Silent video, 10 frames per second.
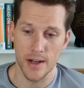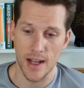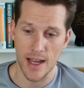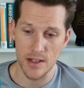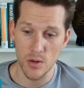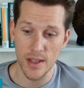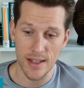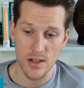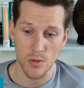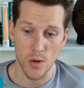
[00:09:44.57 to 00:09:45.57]
and I do
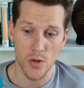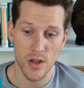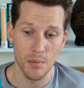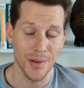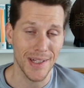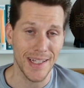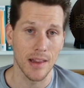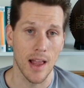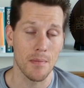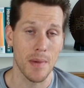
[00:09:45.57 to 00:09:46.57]
think he's your most complete
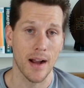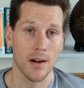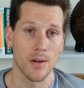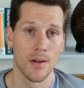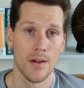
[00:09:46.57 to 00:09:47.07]
linebacker